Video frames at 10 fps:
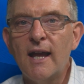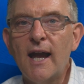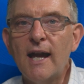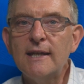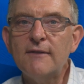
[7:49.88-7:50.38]

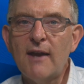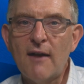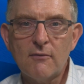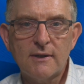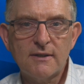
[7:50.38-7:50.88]
And if you
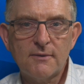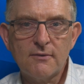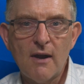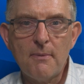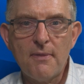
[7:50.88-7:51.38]
have already
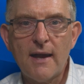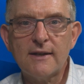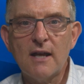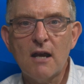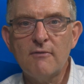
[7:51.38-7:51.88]
subscribed,
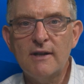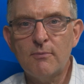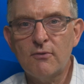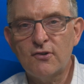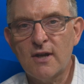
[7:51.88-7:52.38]
thanks. I really
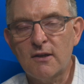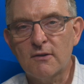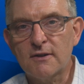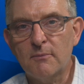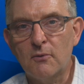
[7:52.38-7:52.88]
appreciate
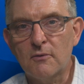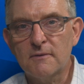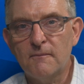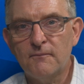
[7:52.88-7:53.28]
your support.